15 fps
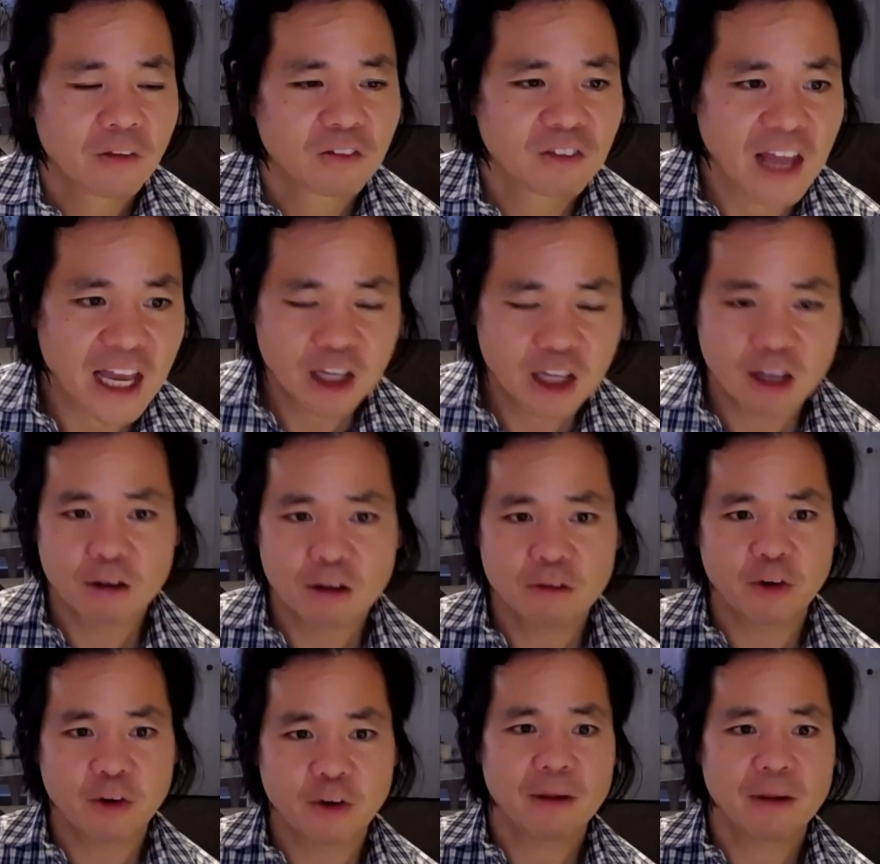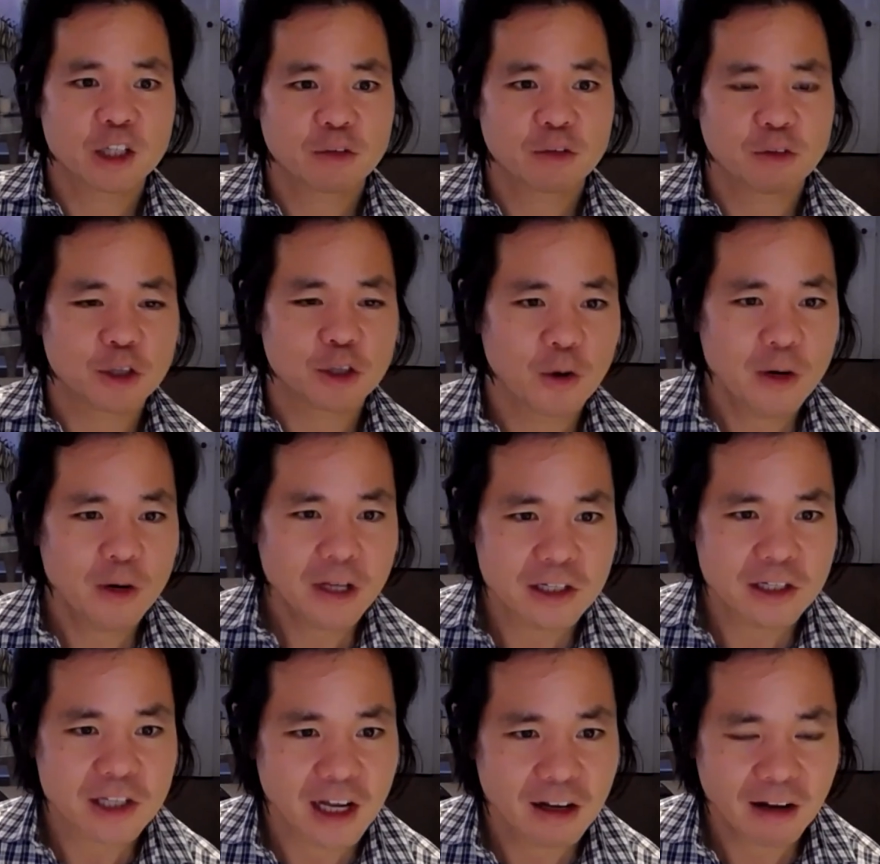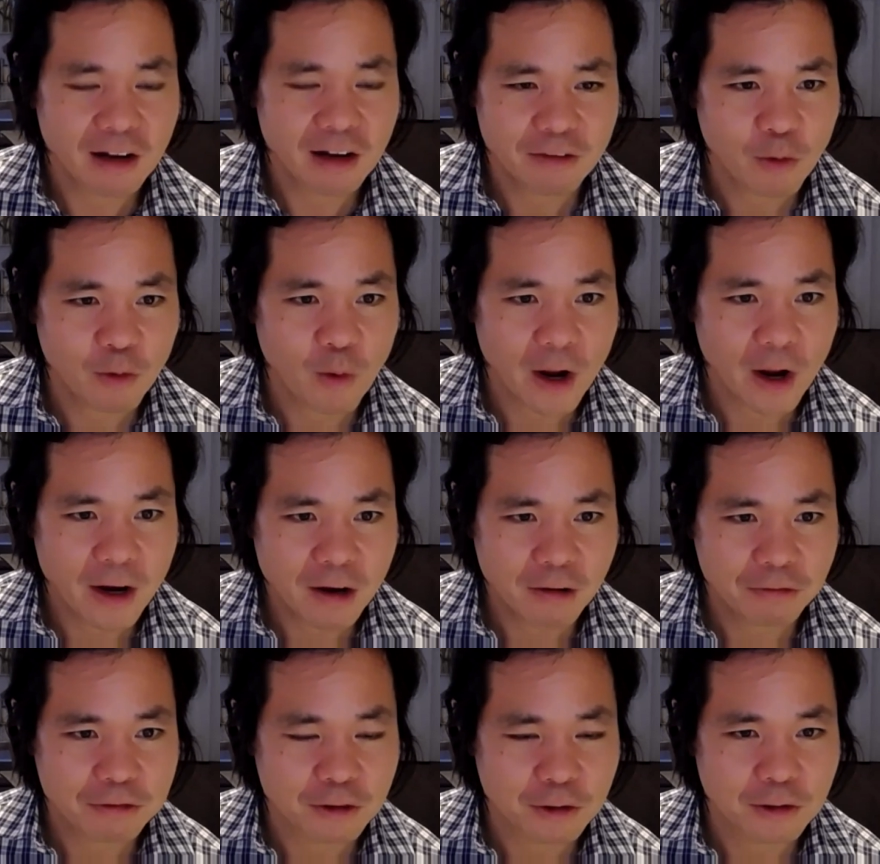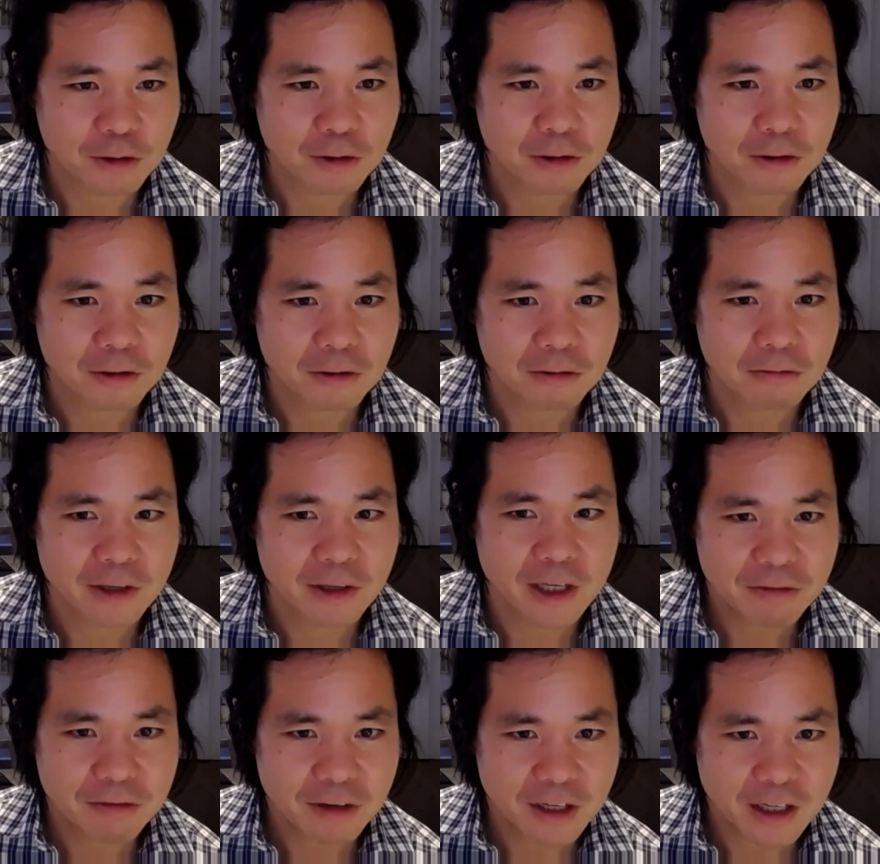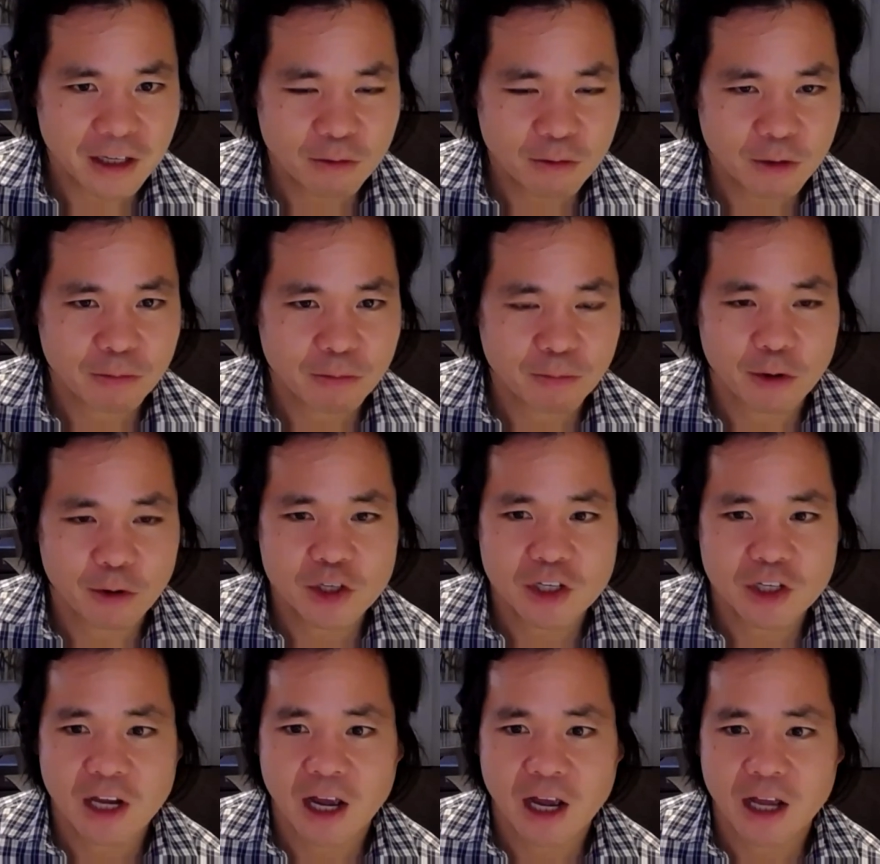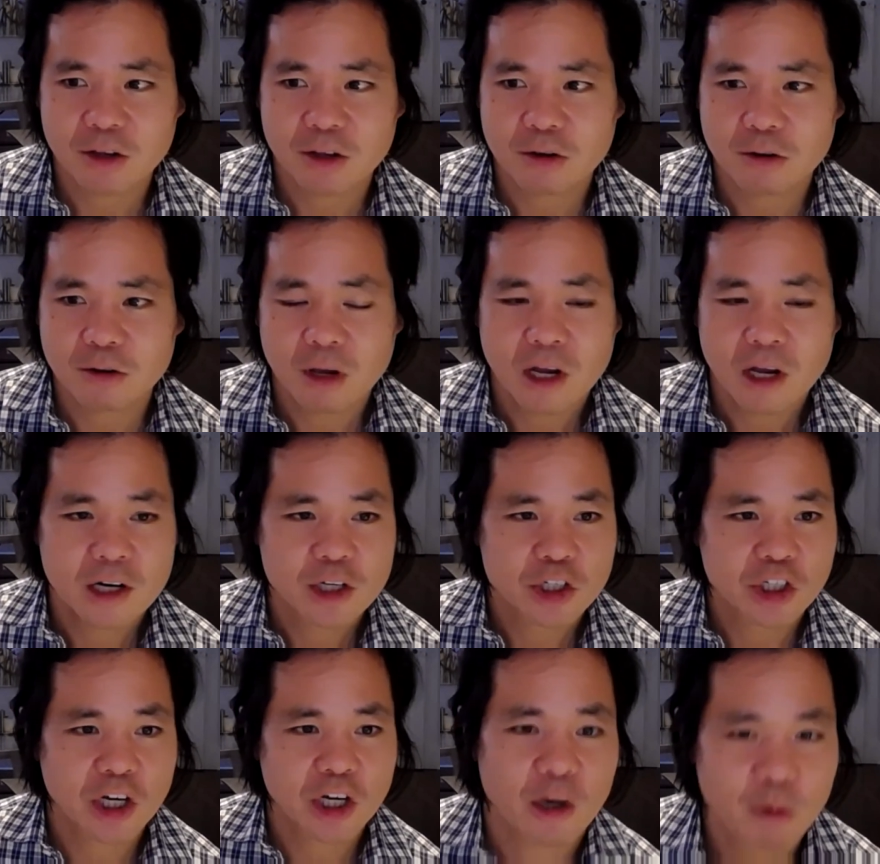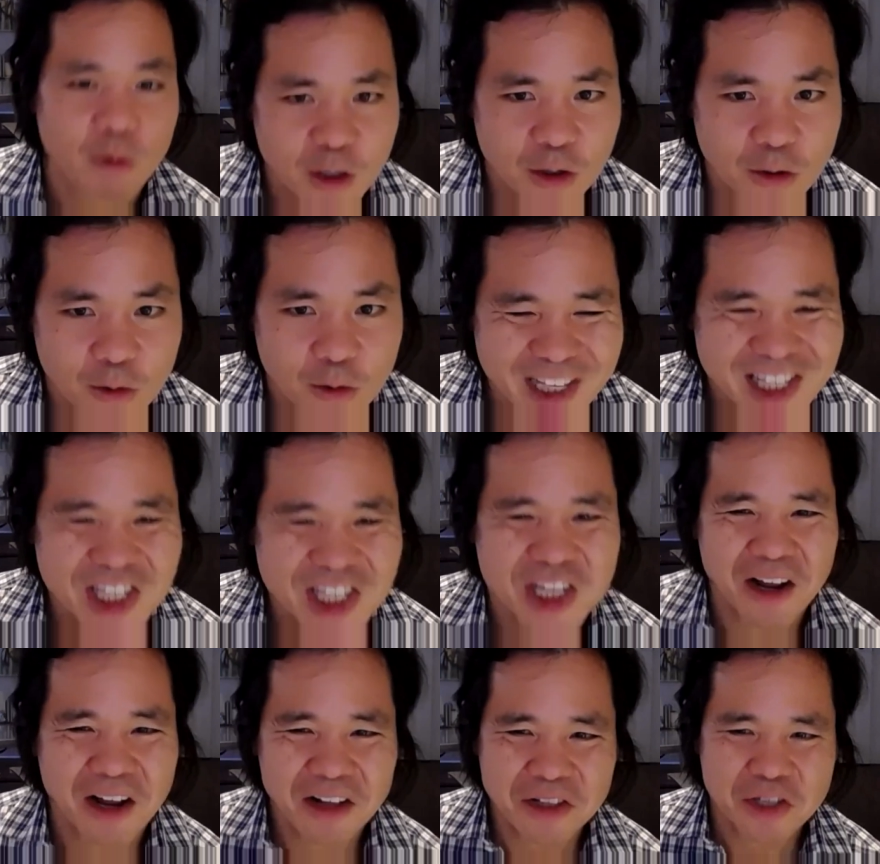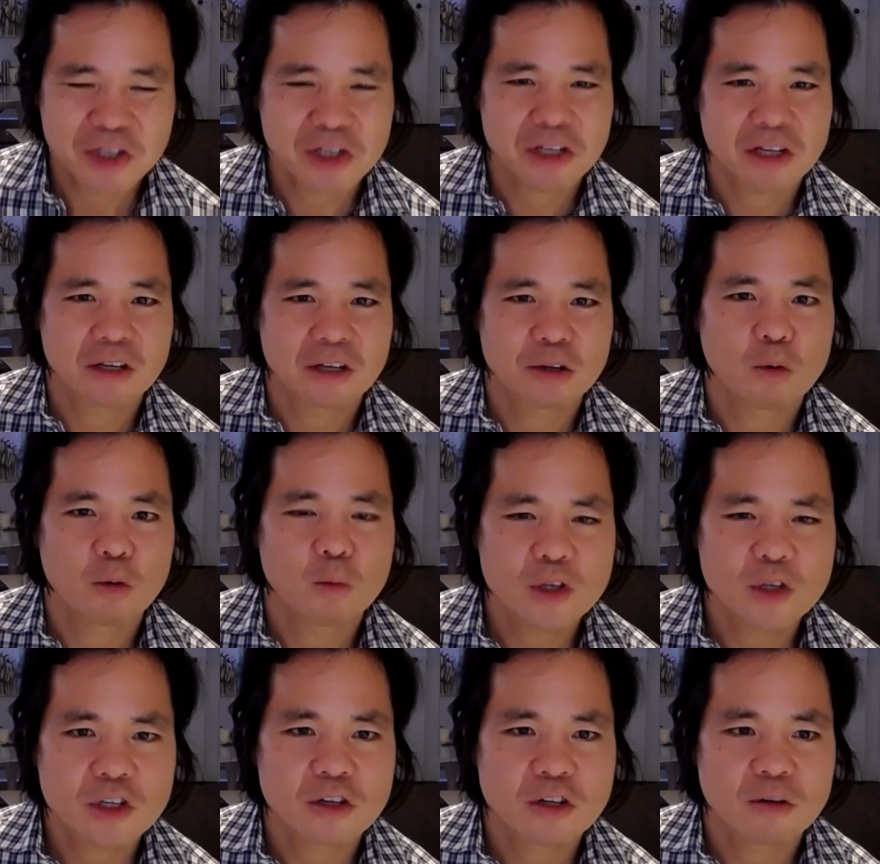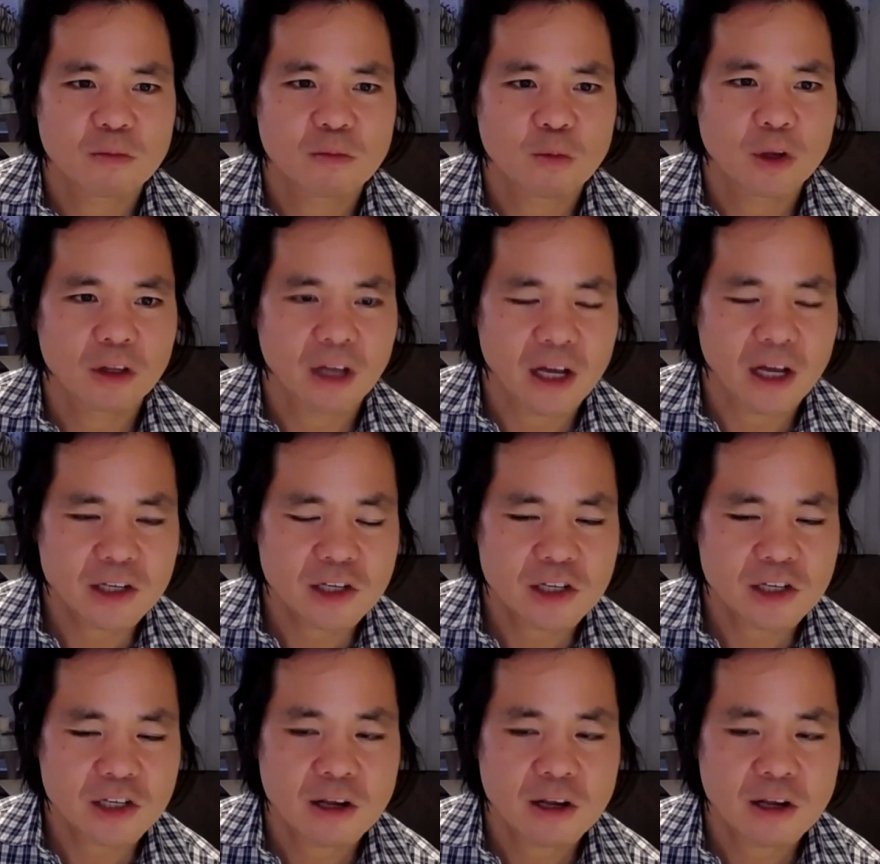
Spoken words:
Thank you very much for joining us, Al. Have a wonderful evening. We appreciate you sharing your insights and your wisdom with us.